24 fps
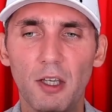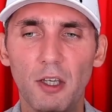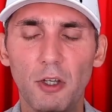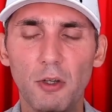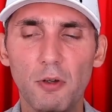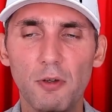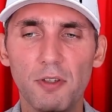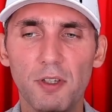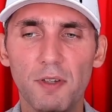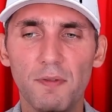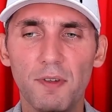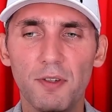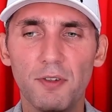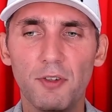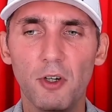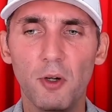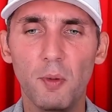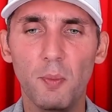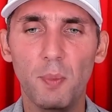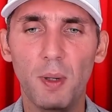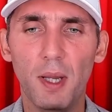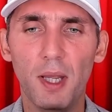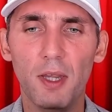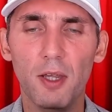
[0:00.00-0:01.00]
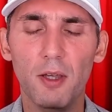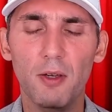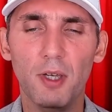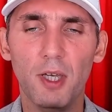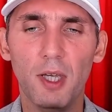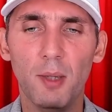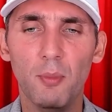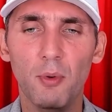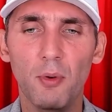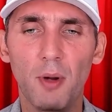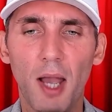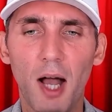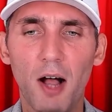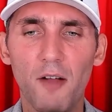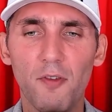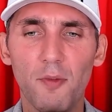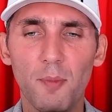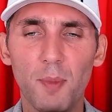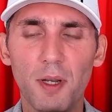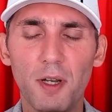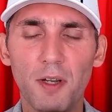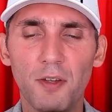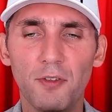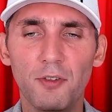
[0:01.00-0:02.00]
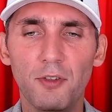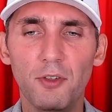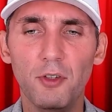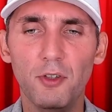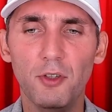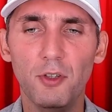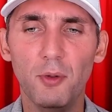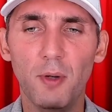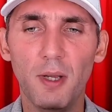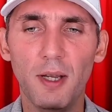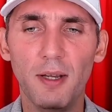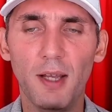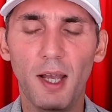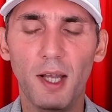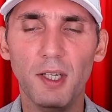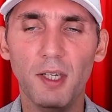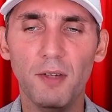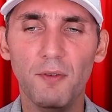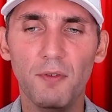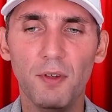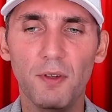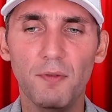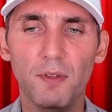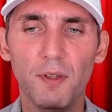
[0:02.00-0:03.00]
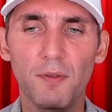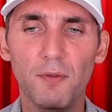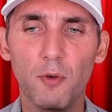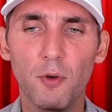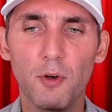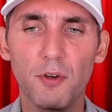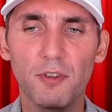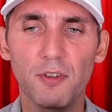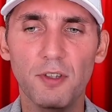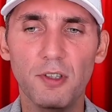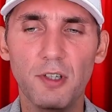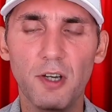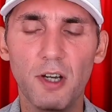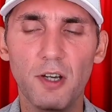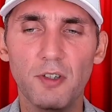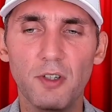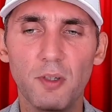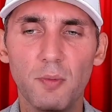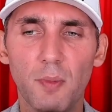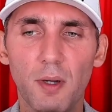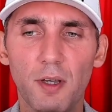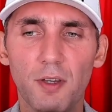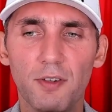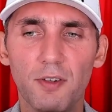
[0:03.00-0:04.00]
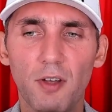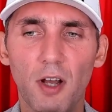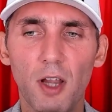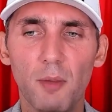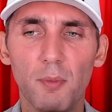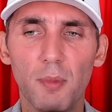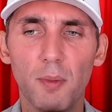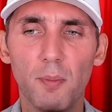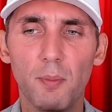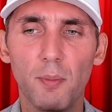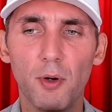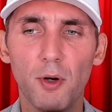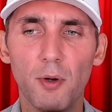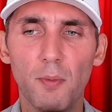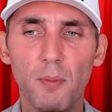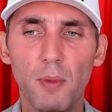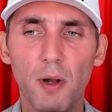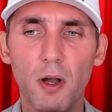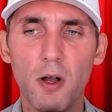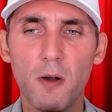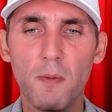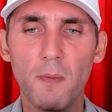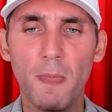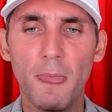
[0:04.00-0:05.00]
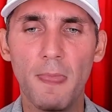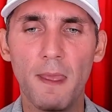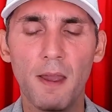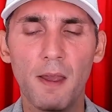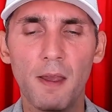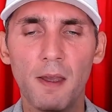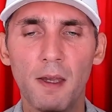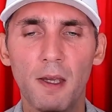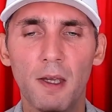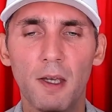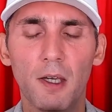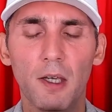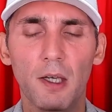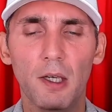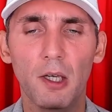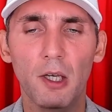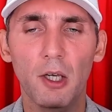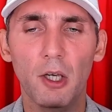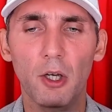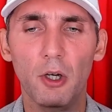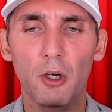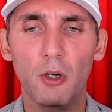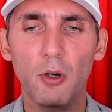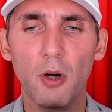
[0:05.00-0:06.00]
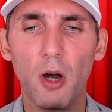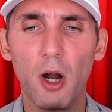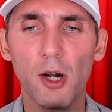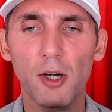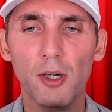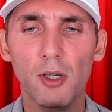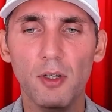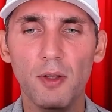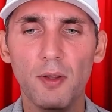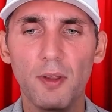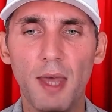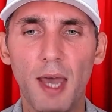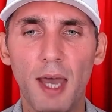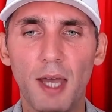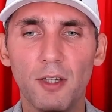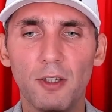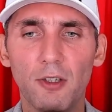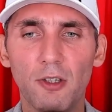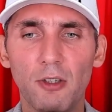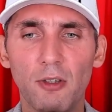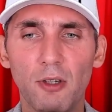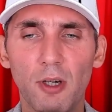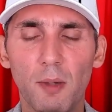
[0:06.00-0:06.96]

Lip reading: Use of the term Paleo-Hebrew alphabet is due to a 1954 suggestion by Solomon Birnbaum, who argued that